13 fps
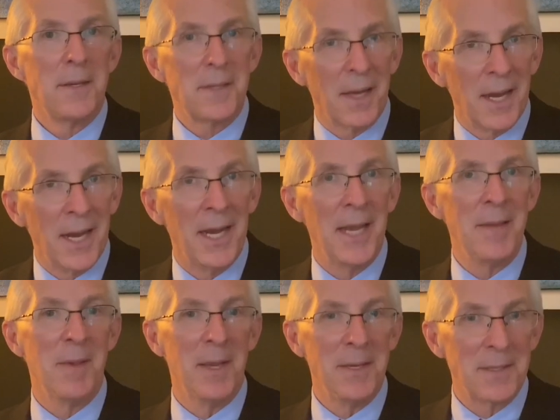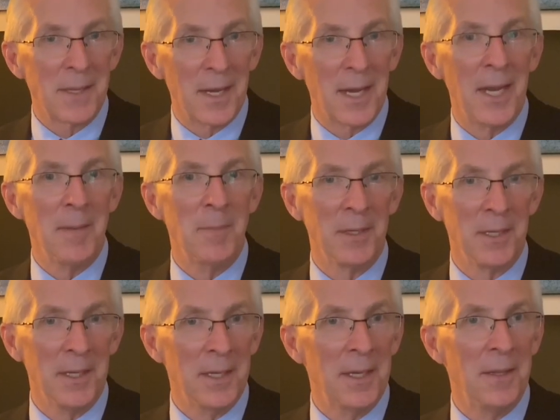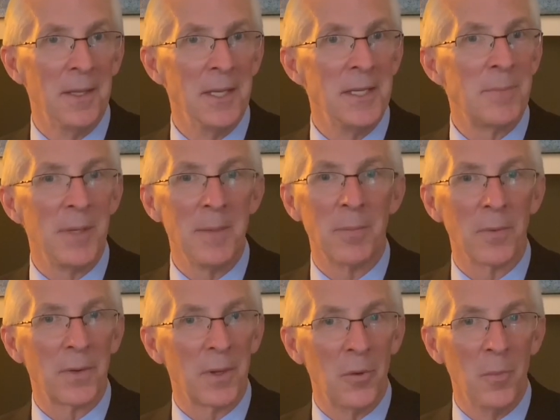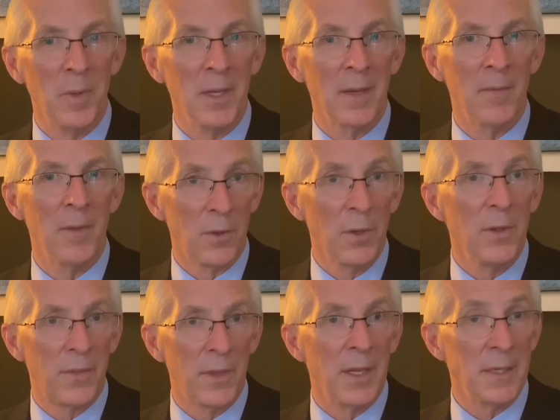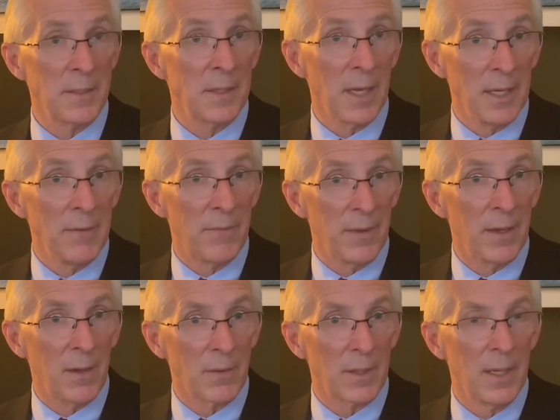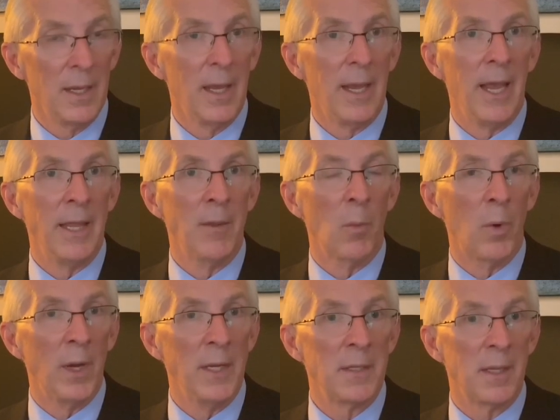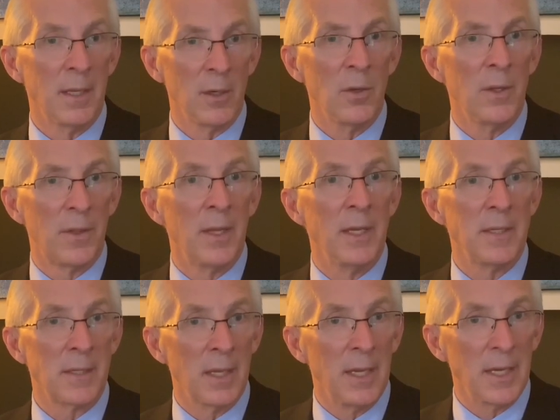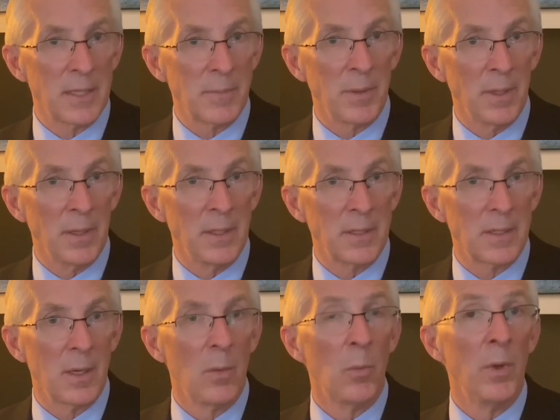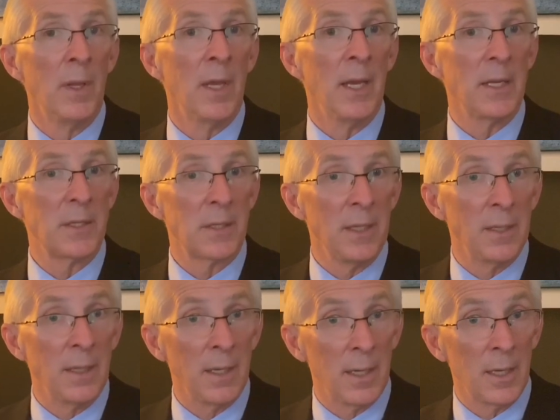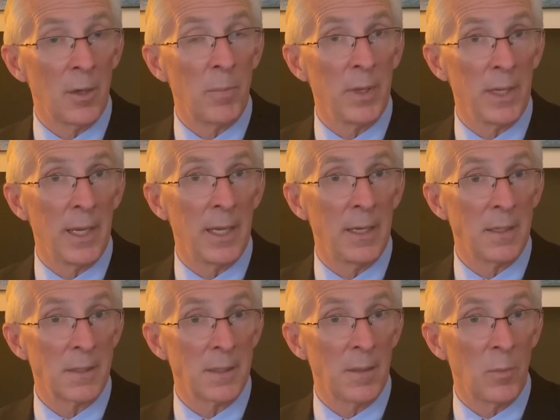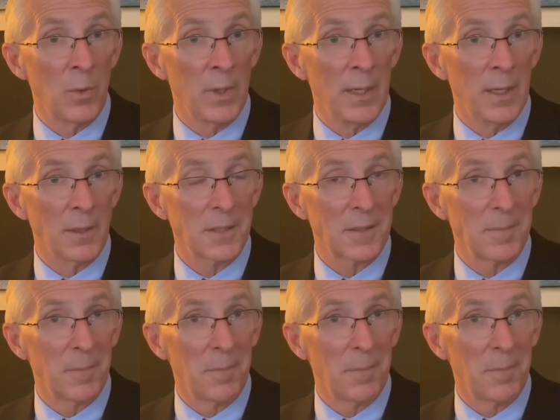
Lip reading: Time and time again, these people told me of the good things they felt and the good things they experienced when they extended a helping hand to someone else.